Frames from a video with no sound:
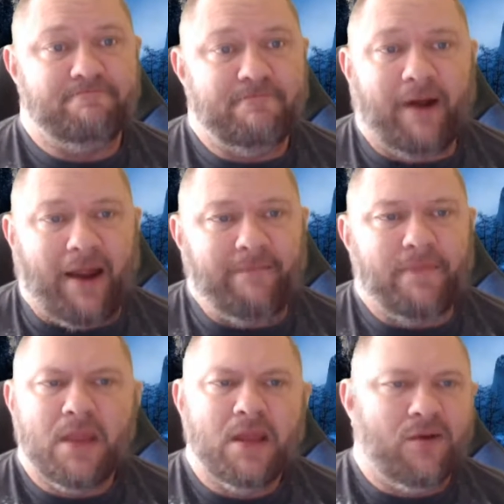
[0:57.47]
right?
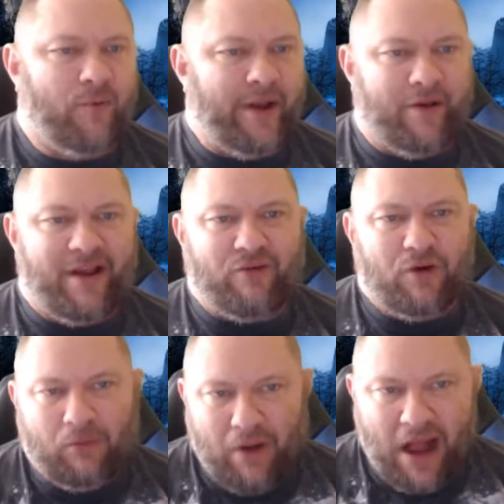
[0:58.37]
We don't ever
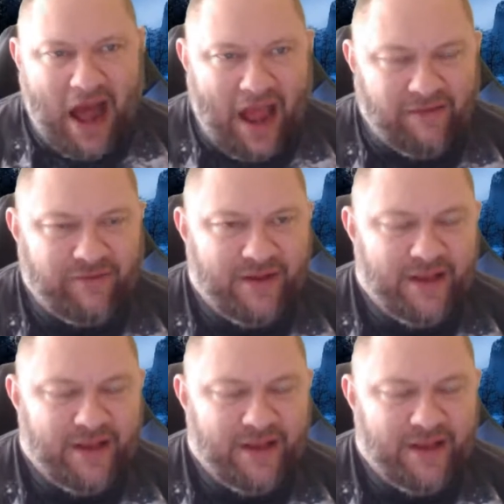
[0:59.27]
arrive.